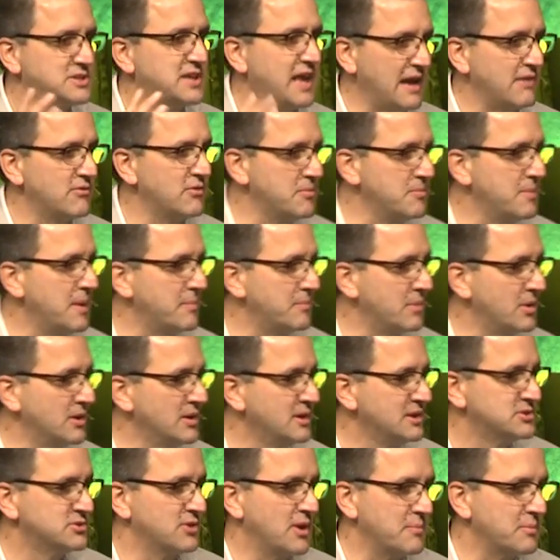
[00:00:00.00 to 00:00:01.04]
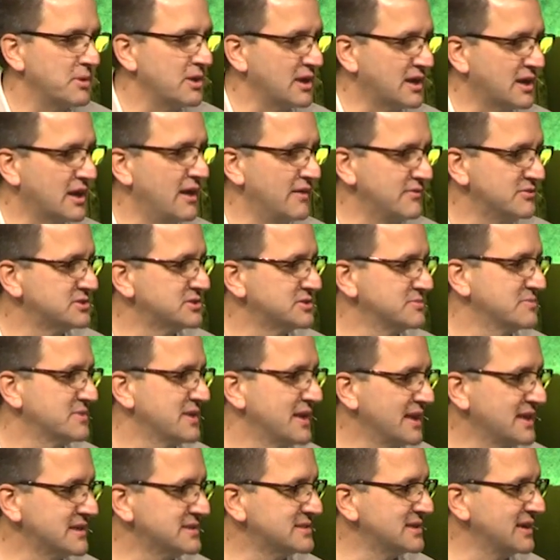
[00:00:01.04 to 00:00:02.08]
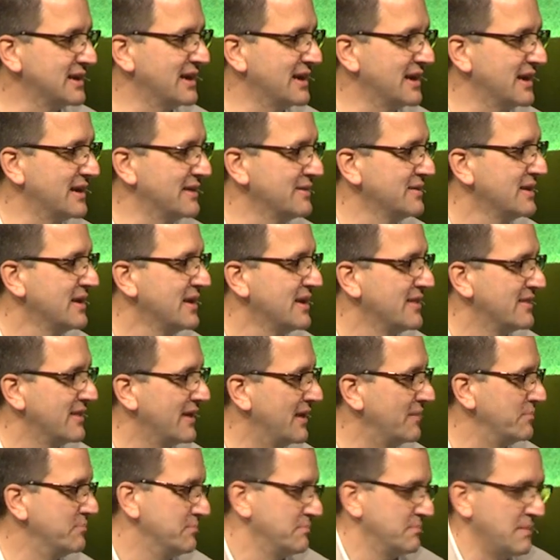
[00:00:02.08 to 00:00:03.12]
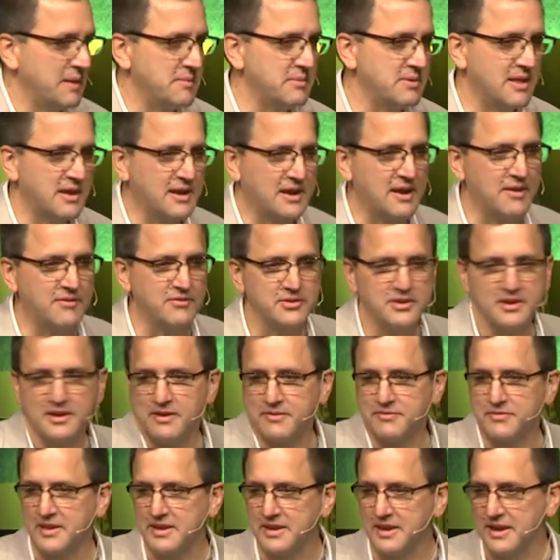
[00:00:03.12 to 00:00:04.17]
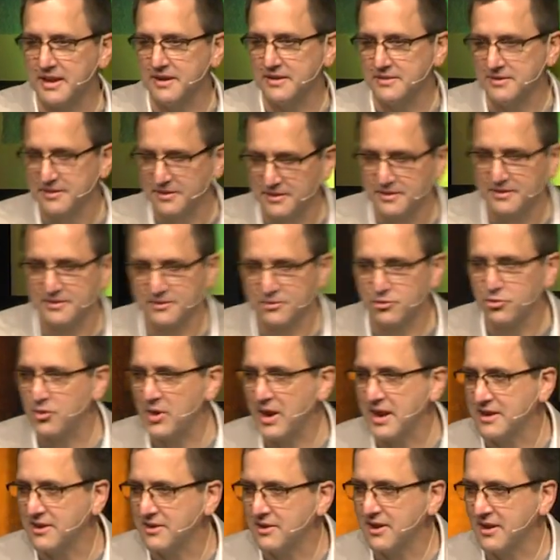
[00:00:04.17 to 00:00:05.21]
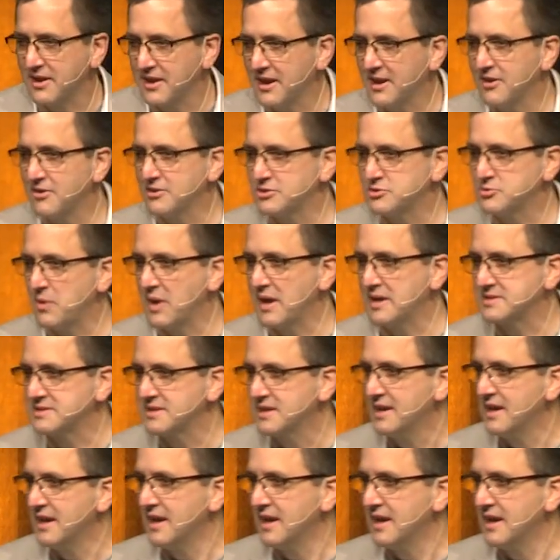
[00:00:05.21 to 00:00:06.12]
can't remember. So I'm going to cover some things that maybe they covered, and if they did, great. You get to hear it twice.